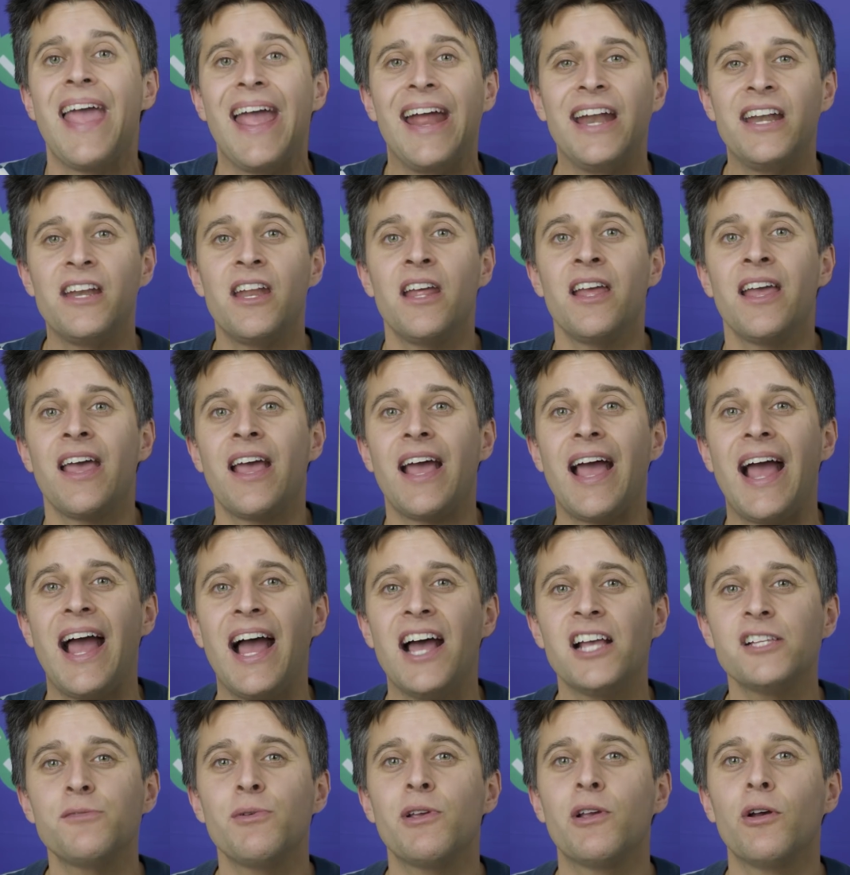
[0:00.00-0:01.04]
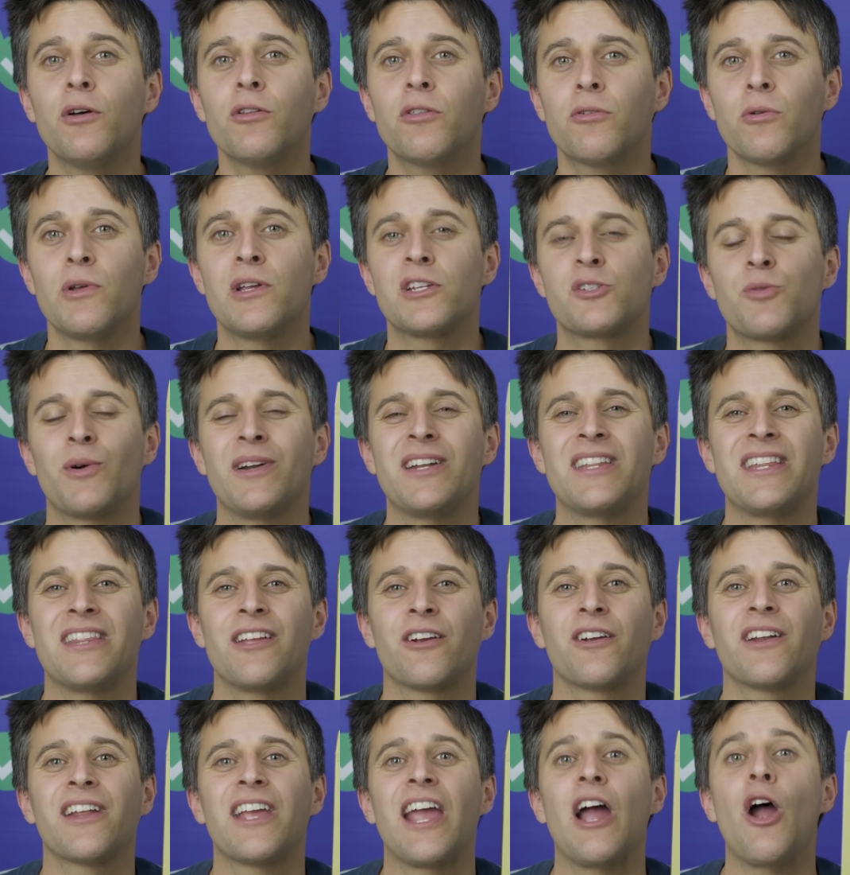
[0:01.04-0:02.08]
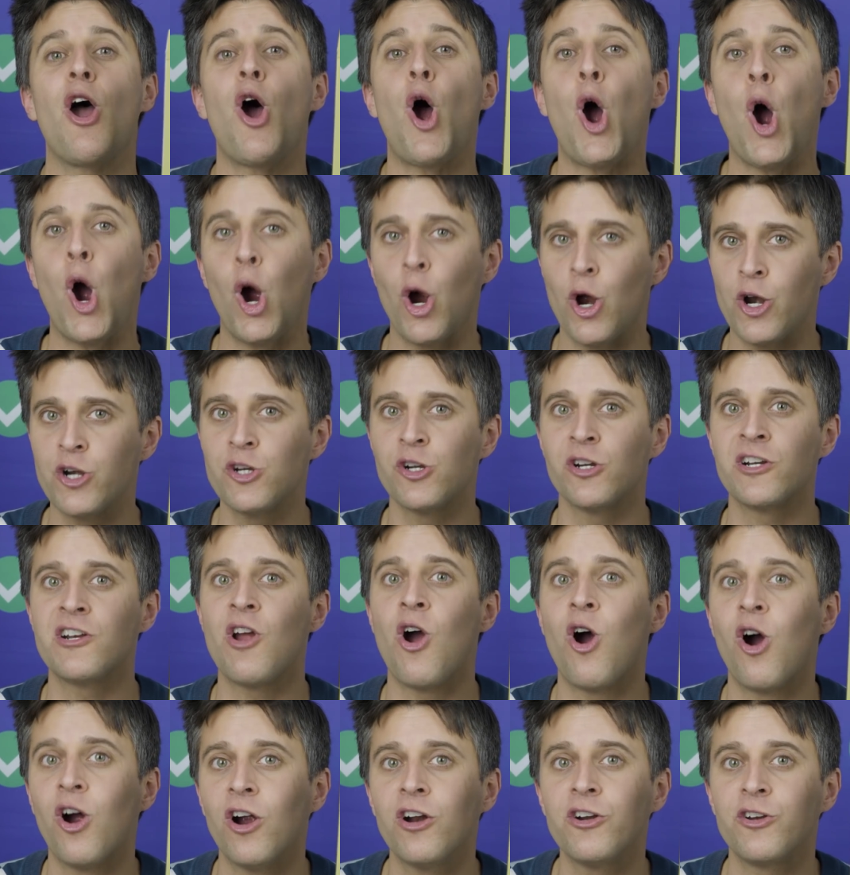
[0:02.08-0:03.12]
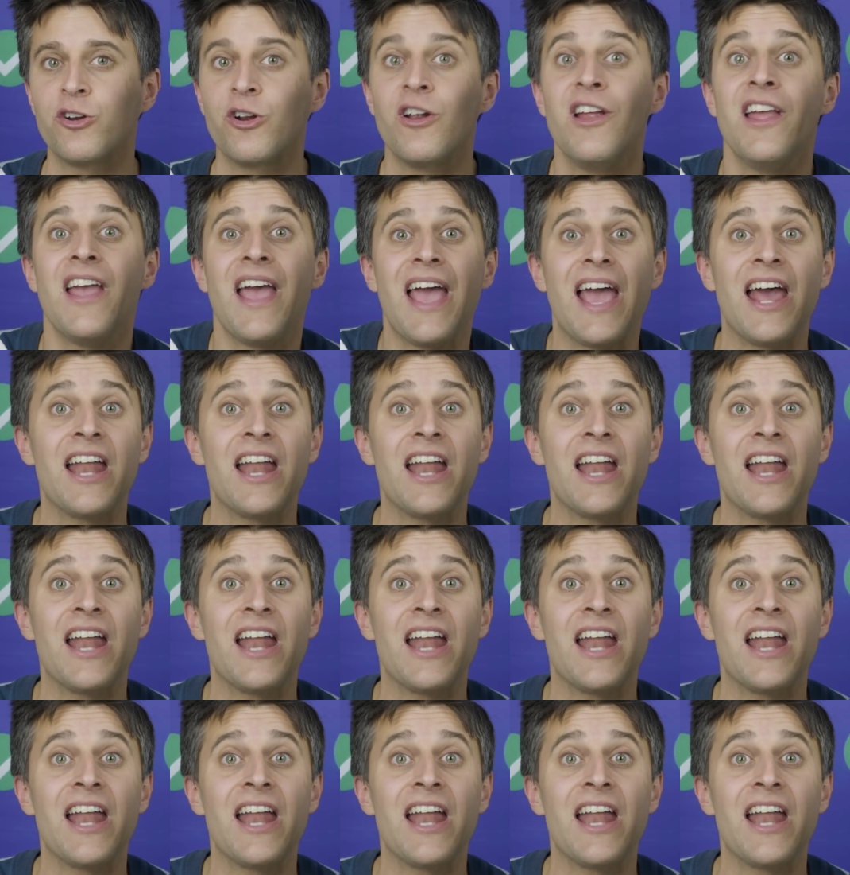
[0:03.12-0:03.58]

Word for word: and as we go through each one, they're going to get harder and harder.